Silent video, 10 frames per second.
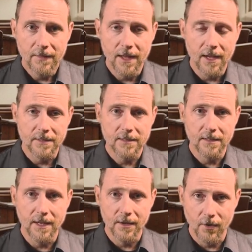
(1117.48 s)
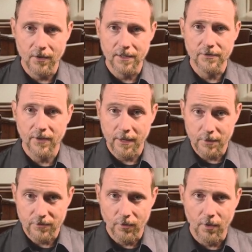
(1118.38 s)
that Eckhart is
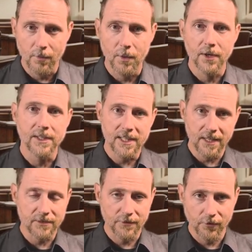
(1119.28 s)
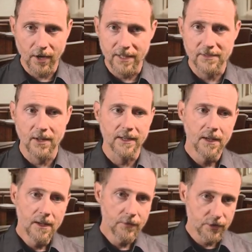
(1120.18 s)
famous for, where he takes a phrase like
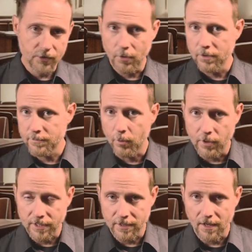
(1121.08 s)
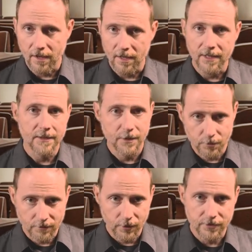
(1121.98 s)
the soul is born into God and then
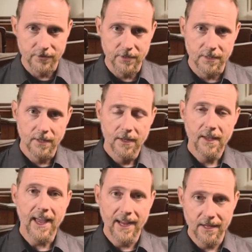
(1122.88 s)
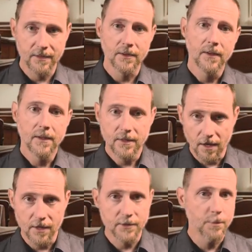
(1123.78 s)
reverses it, and
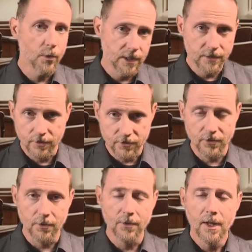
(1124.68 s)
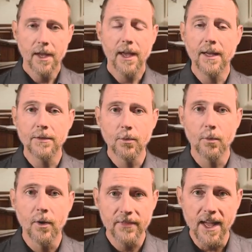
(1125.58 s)
God is born into the soul. And
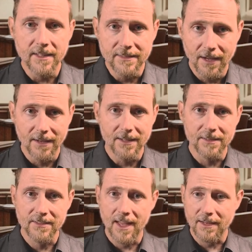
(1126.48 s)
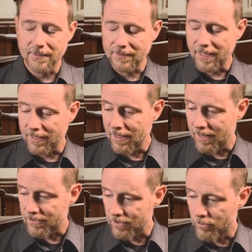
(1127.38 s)
what that does, that, that
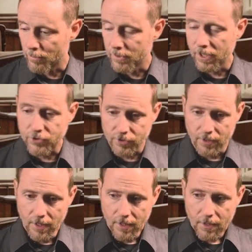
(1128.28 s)
chiastic formulation